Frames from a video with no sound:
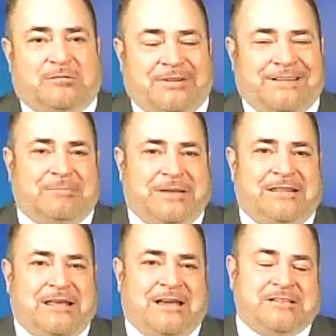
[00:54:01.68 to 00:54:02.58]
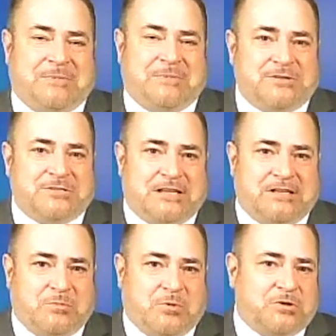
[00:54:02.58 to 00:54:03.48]
really be that spouse
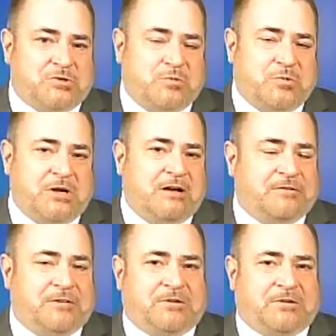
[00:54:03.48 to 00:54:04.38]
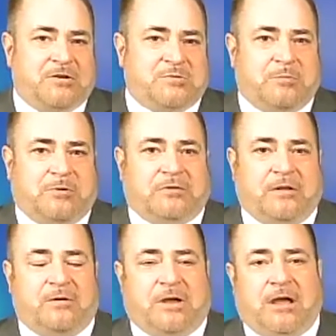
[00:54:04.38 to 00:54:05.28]
anymore. So we often encourage people to
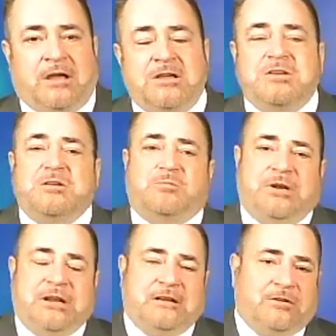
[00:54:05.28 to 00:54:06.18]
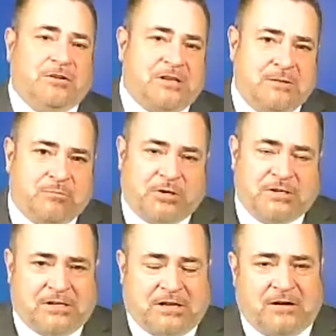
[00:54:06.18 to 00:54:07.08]
say, okay, we need to look at
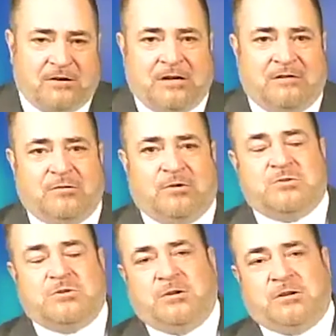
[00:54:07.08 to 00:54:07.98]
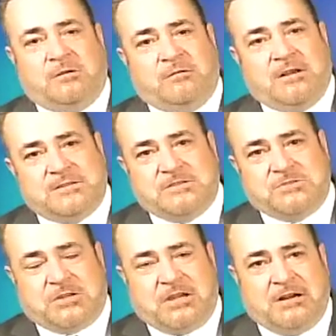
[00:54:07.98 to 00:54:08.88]
bringing in caregivers or look at a
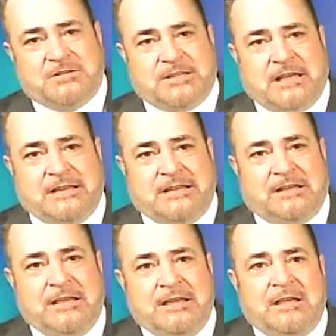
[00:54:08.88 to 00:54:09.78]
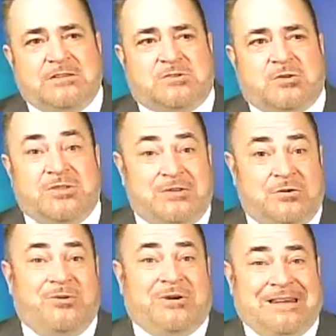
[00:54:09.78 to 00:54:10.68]
residential care setting so that
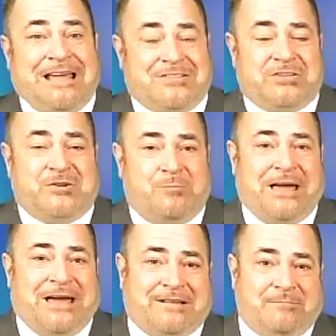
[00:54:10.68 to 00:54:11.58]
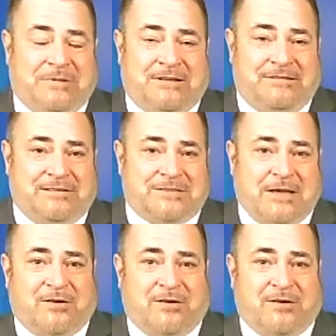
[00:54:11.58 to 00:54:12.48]
you can actually go back to being the
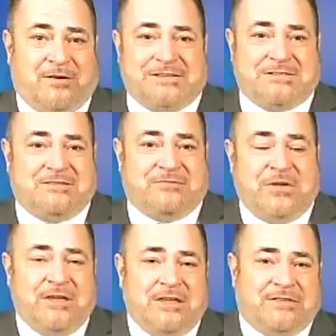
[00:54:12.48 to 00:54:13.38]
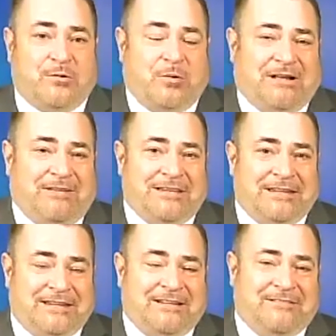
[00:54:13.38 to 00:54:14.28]
spouse, because if the
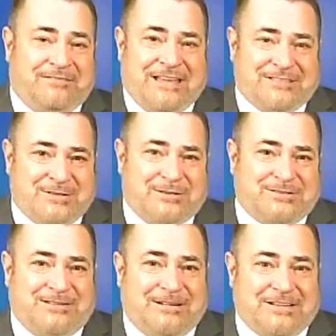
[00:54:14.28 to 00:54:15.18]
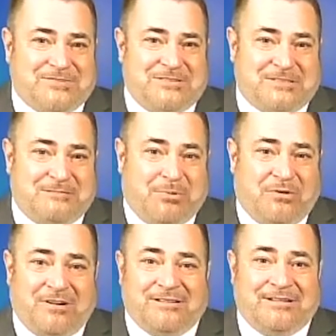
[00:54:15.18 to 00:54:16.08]
quality of that social interaction is
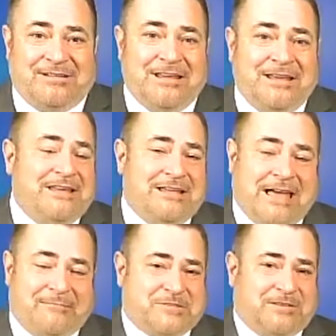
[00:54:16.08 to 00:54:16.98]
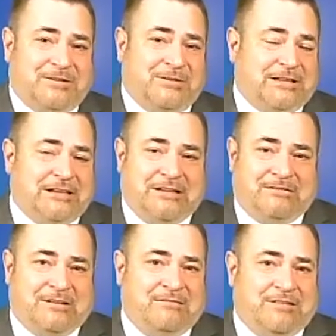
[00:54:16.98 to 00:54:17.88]
important, absolutely, I
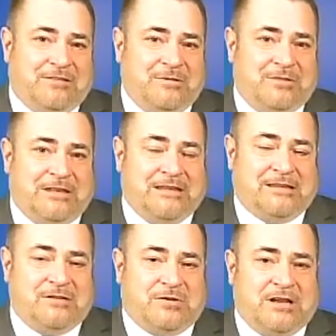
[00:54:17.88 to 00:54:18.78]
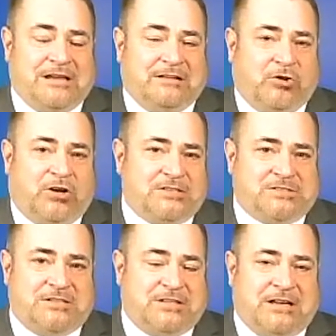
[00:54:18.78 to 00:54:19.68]
agree with you that you can get
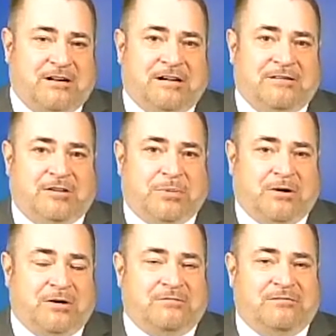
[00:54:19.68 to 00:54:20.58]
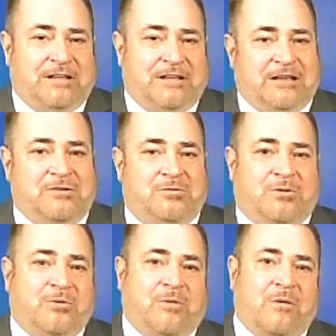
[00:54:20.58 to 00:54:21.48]
lost in the caregiving part of it and you
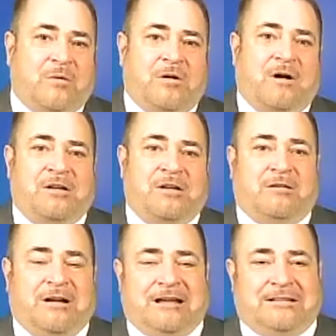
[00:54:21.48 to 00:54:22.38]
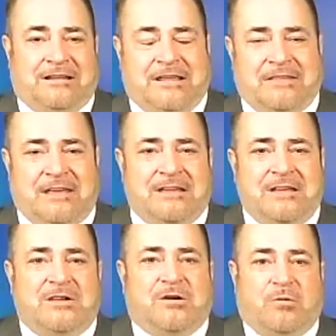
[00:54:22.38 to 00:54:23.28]
no longer are interacting in that
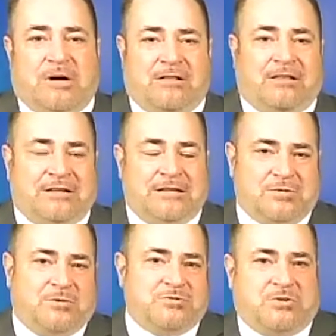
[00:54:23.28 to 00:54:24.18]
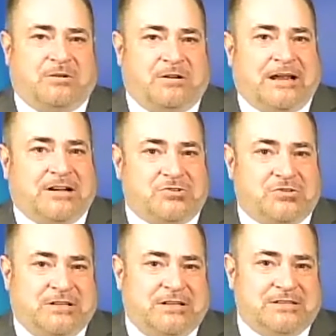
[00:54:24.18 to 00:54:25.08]
quality social interaction
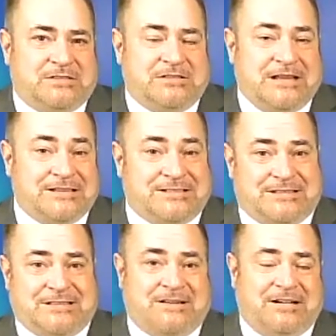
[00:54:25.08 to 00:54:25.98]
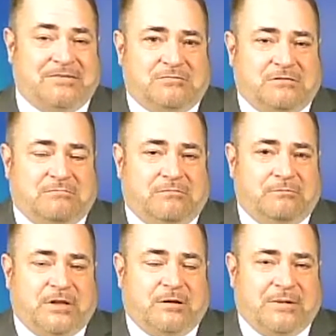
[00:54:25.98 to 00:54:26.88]
that is necessary to
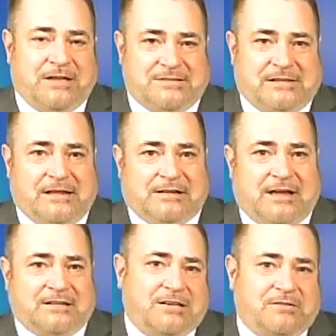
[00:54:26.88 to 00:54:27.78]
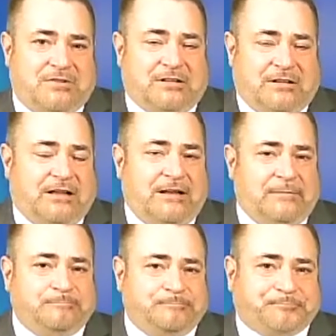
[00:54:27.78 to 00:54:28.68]
minimize cognitive decline.